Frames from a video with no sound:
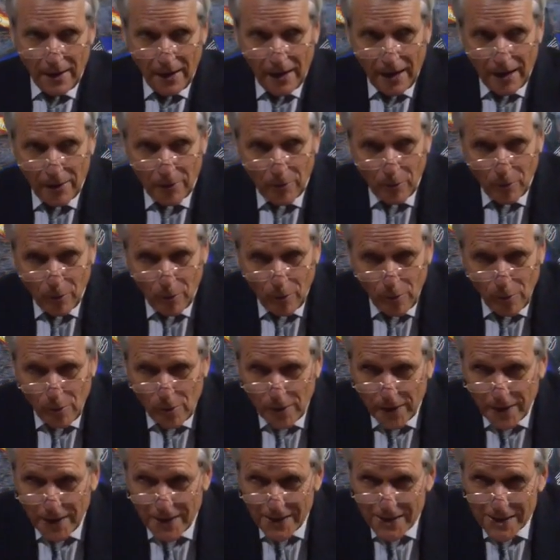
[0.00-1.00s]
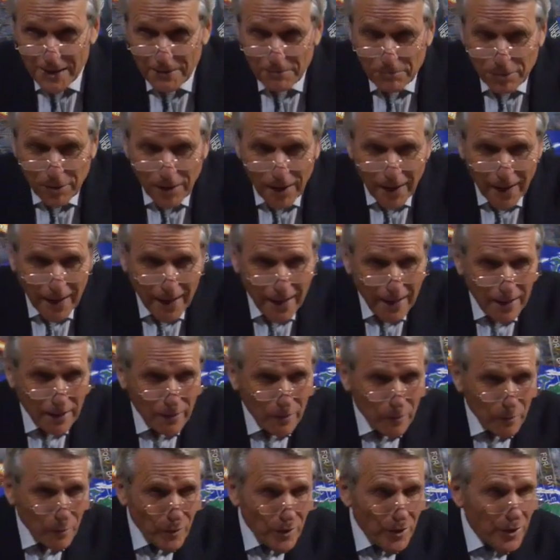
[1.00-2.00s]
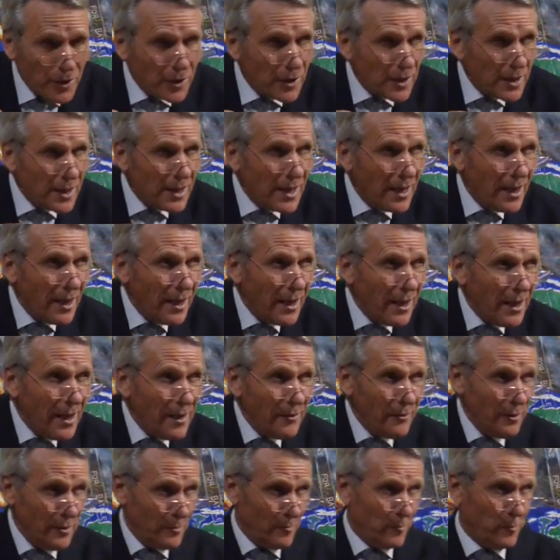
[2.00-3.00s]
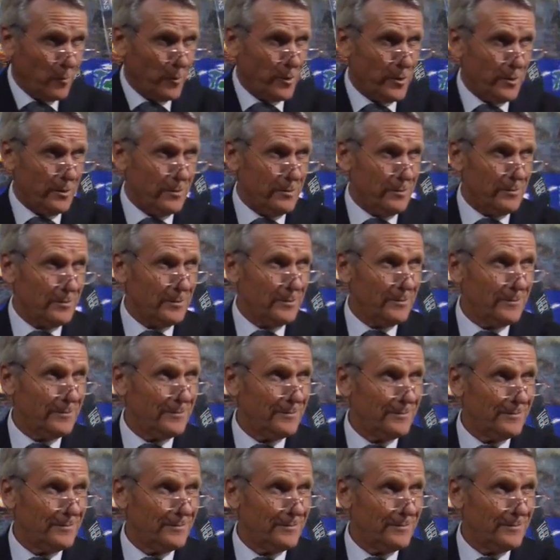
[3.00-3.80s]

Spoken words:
are all interplaying with the Arab world,